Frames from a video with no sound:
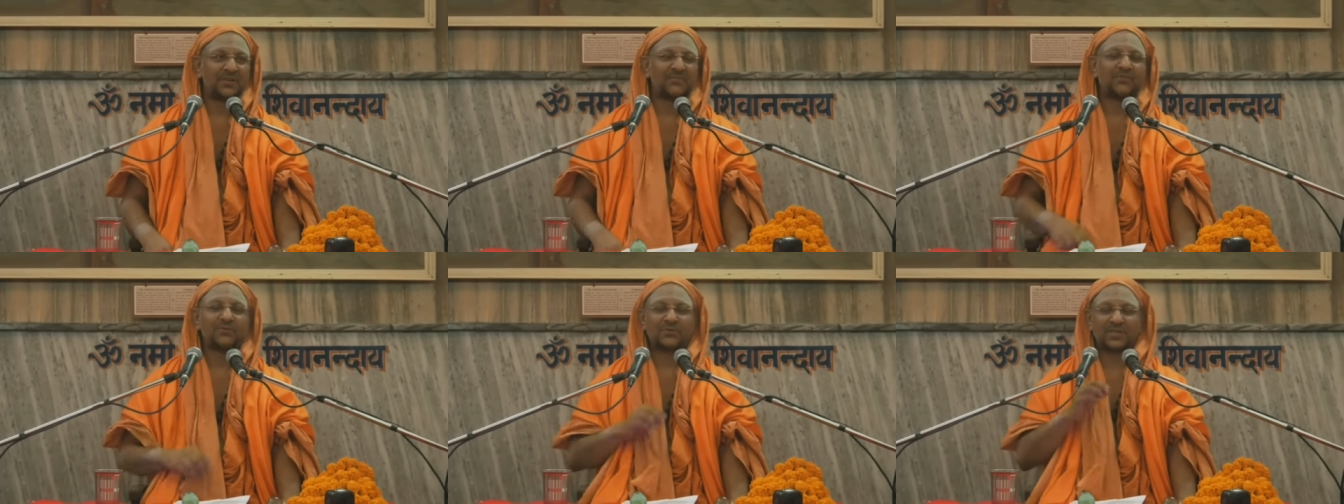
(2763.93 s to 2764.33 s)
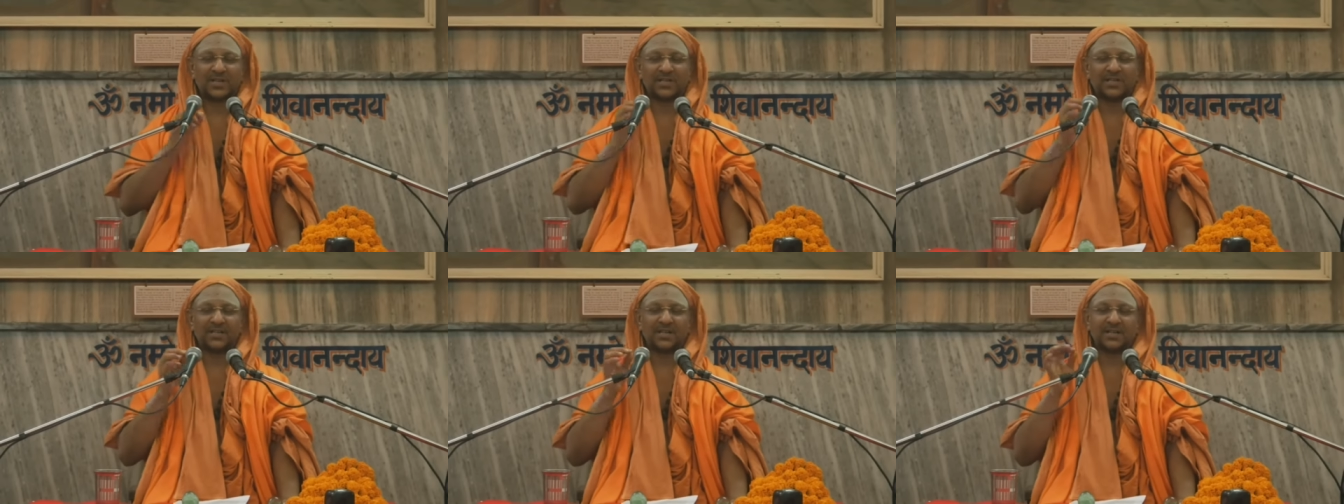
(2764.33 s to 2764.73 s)
If you
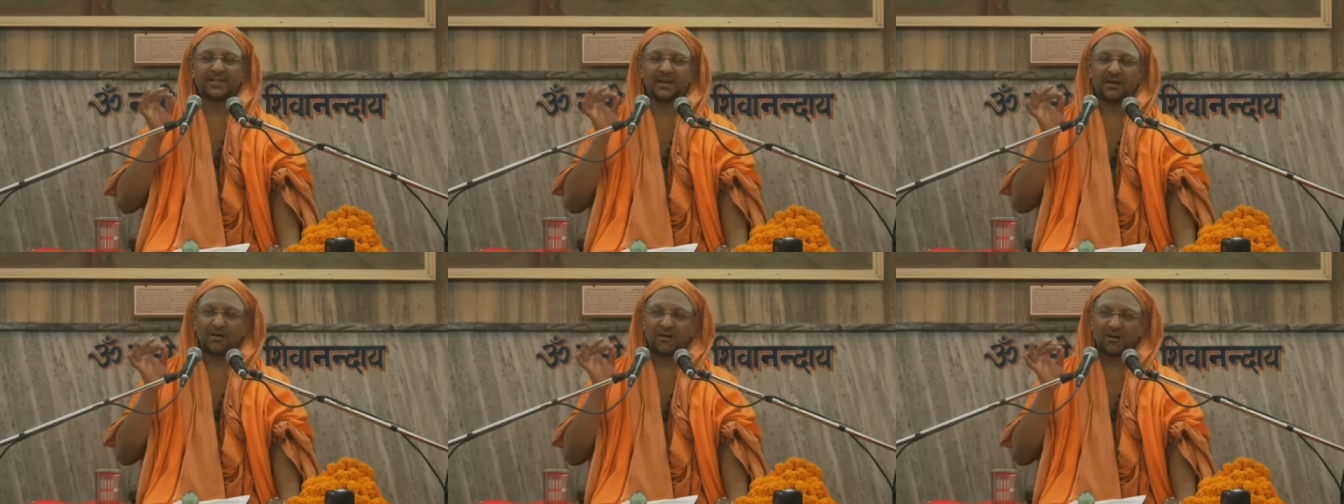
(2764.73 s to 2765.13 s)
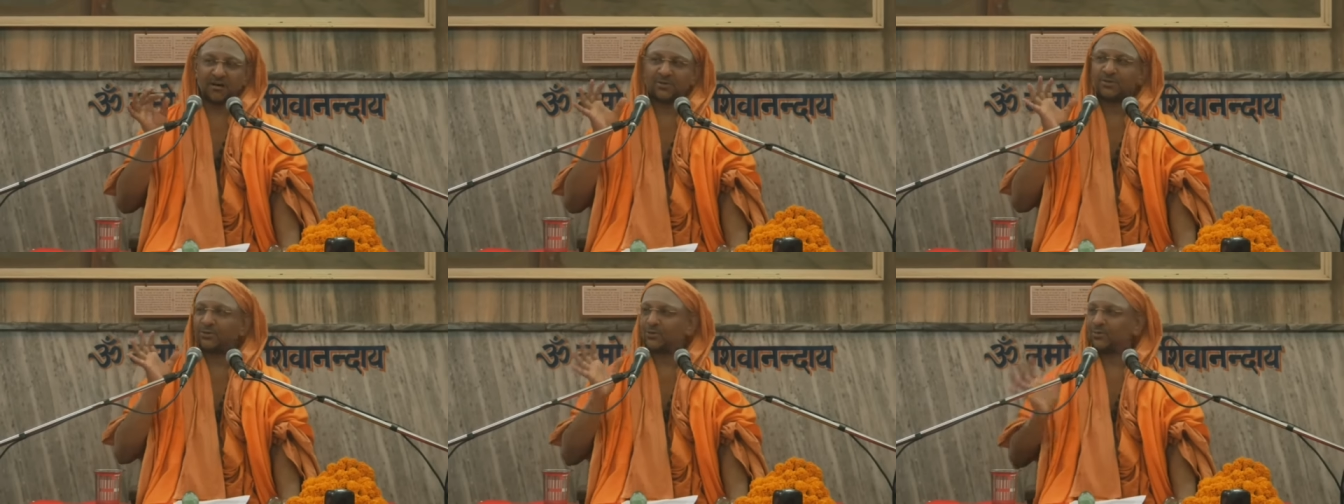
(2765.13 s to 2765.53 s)
sit in a
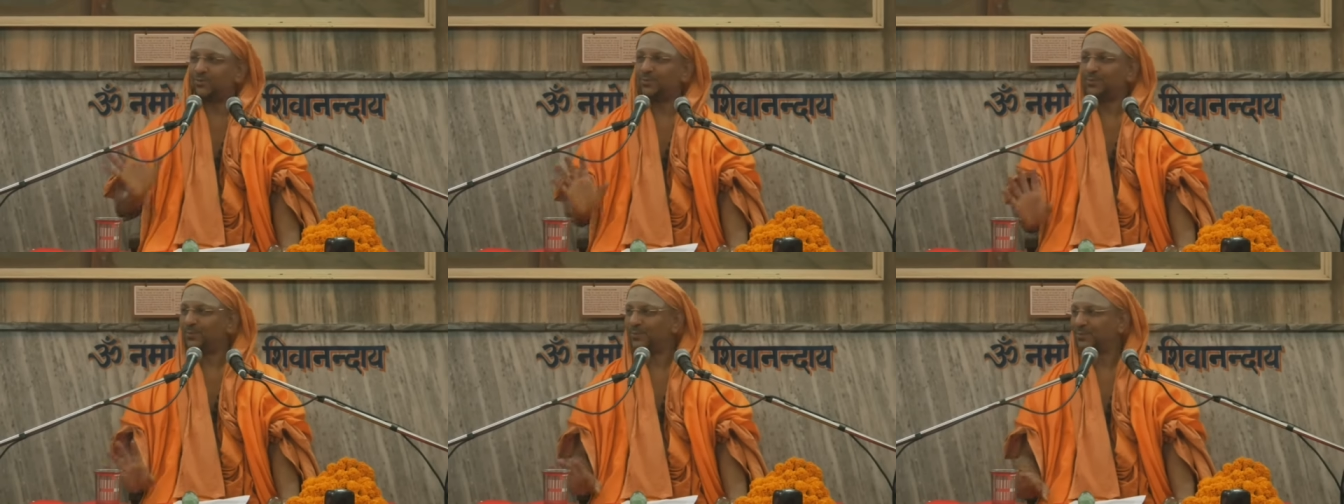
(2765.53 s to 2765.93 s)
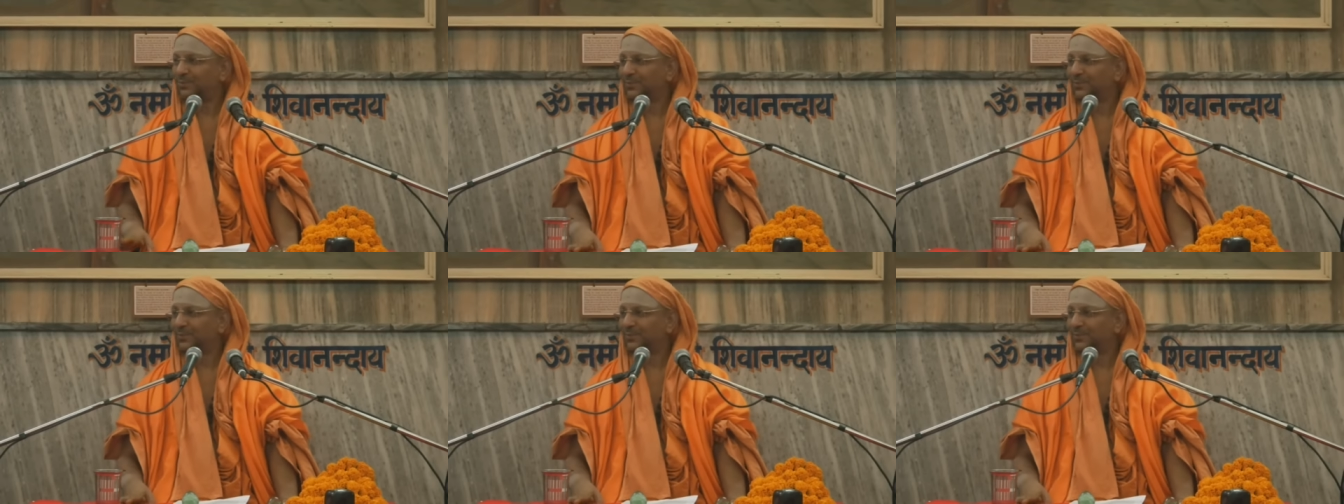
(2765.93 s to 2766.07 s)
dark room,